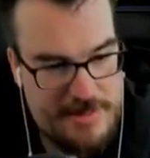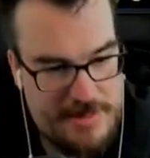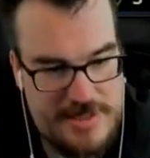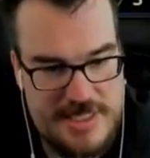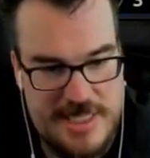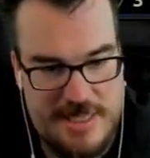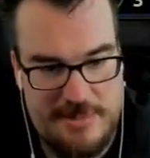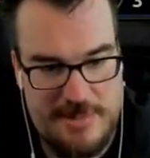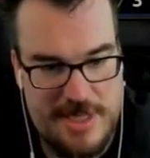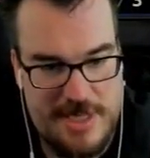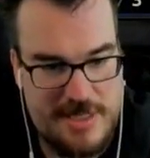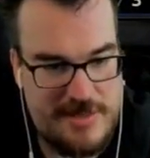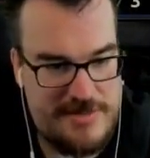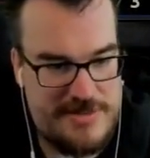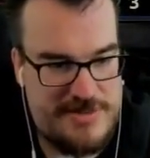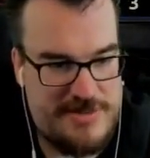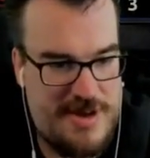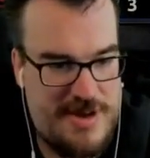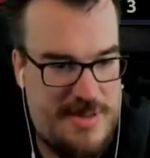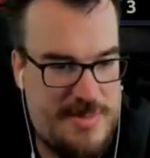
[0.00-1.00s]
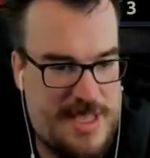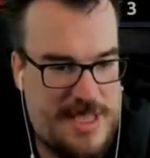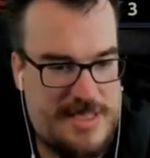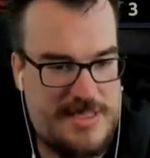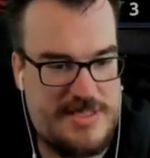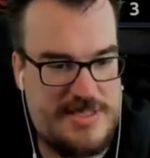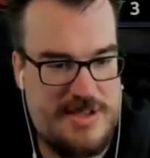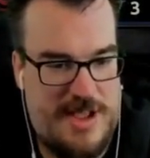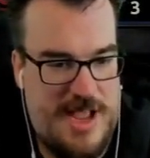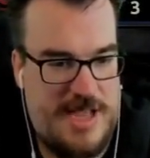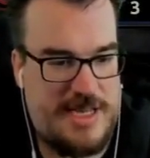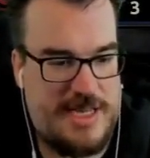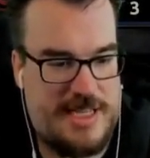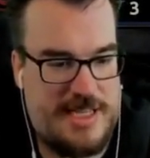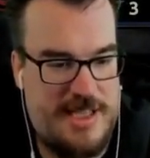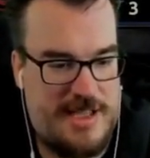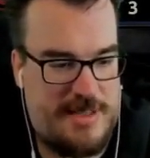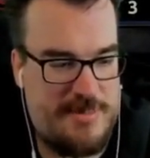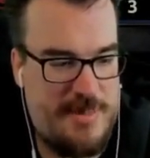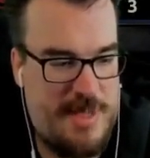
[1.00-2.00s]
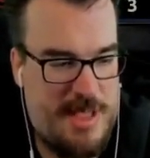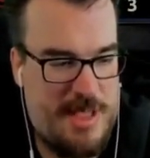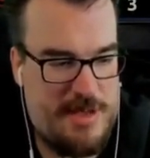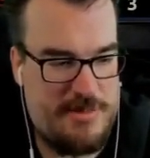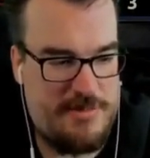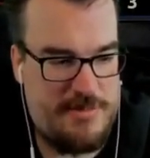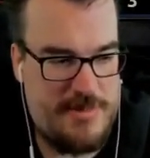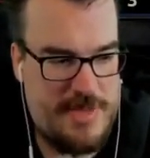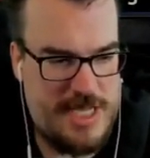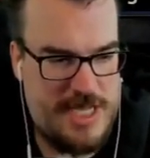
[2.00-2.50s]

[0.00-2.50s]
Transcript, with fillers: I was in the middle of streaming, so I had to kick him out.